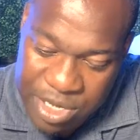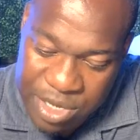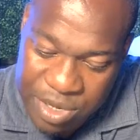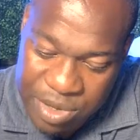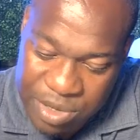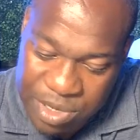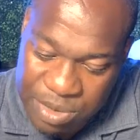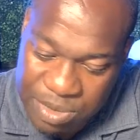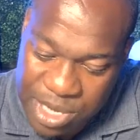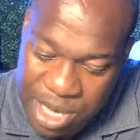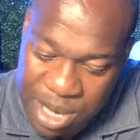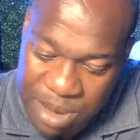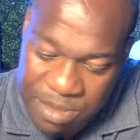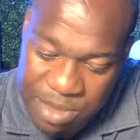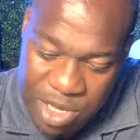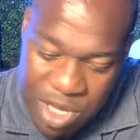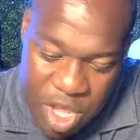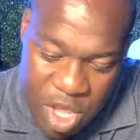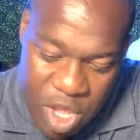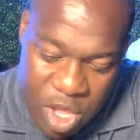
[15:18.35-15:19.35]
So
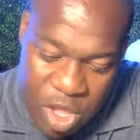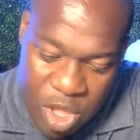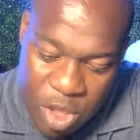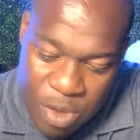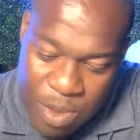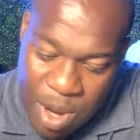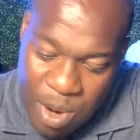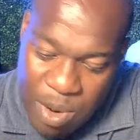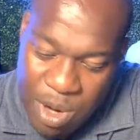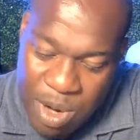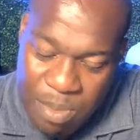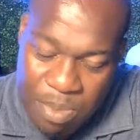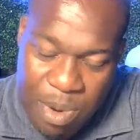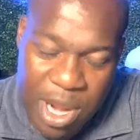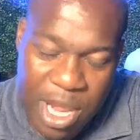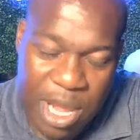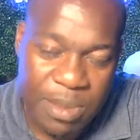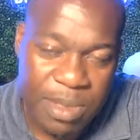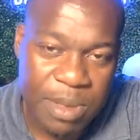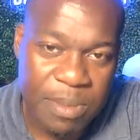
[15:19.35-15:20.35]
sometimes you might want to
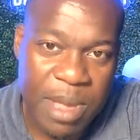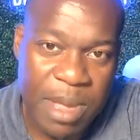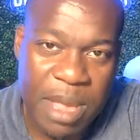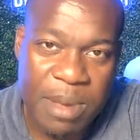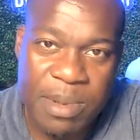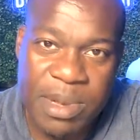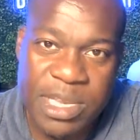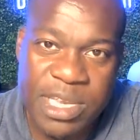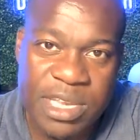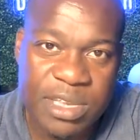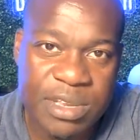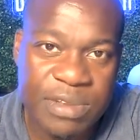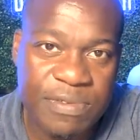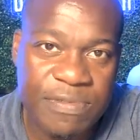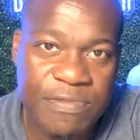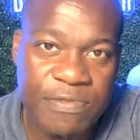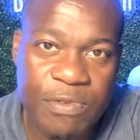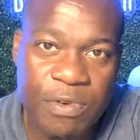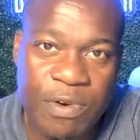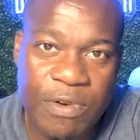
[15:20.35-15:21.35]
break up the payments into
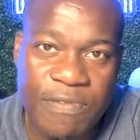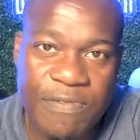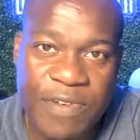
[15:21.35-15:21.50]
4,